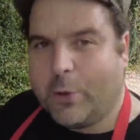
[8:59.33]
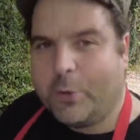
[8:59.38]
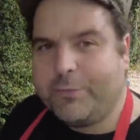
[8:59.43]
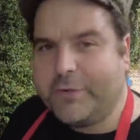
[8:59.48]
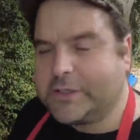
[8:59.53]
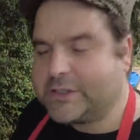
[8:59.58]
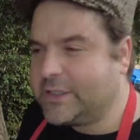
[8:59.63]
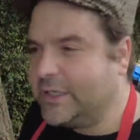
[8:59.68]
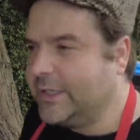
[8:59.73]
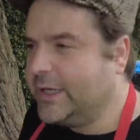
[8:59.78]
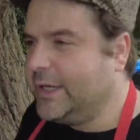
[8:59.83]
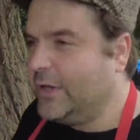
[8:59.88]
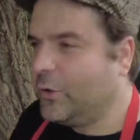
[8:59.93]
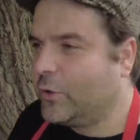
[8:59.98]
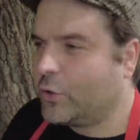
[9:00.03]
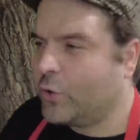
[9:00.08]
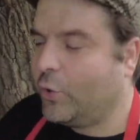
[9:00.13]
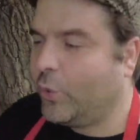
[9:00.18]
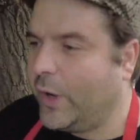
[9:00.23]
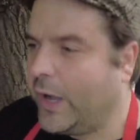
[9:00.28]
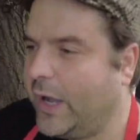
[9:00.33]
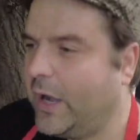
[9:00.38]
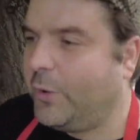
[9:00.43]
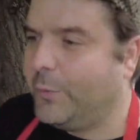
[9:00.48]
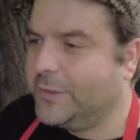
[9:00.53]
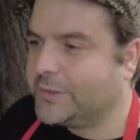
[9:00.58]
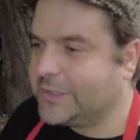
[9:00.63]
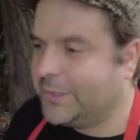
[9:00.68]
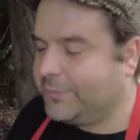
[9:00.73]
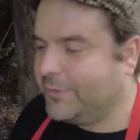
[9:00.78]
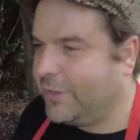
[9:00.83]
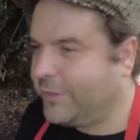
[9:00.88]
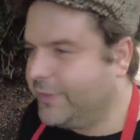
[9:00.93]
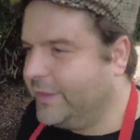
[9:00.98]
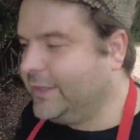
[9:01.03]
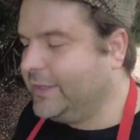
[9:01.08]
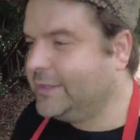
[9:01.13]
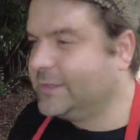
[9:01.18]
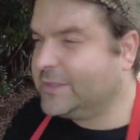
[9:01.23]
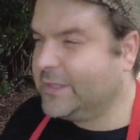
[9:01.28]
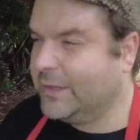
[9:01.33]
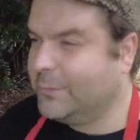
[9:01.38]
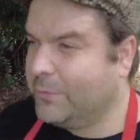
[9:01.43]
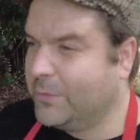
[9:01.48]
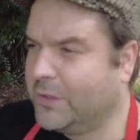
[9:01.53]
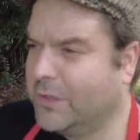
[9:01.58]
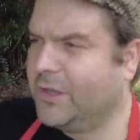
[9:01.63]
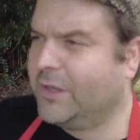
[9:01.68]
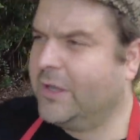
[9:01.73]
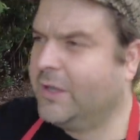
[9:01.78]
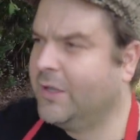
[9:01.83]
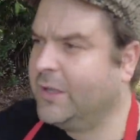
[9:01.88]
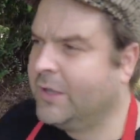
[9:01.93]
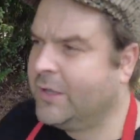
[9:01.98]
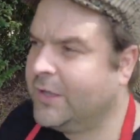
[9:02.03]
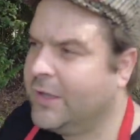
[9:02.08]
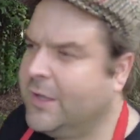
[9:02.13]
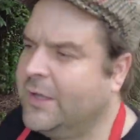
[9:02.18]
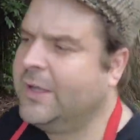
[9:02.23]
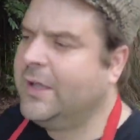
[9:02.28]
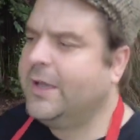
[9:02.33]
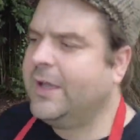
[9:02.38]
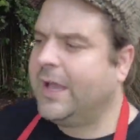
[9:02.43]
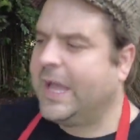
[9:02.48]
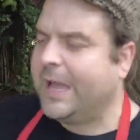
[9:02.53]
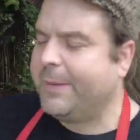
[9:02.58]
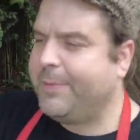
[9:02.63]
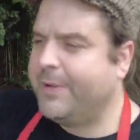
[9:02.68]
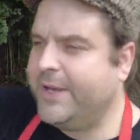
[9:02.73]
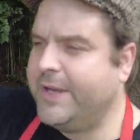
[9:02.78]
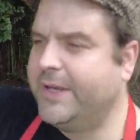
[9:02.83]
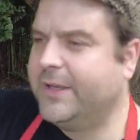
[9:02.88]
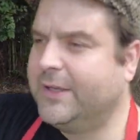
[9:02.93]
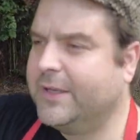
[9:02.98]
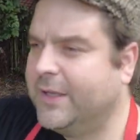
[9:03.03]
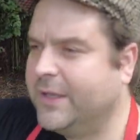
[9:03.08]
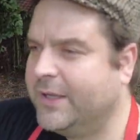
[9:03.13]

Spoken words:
Obviously, he got caught out with some of the things that were happening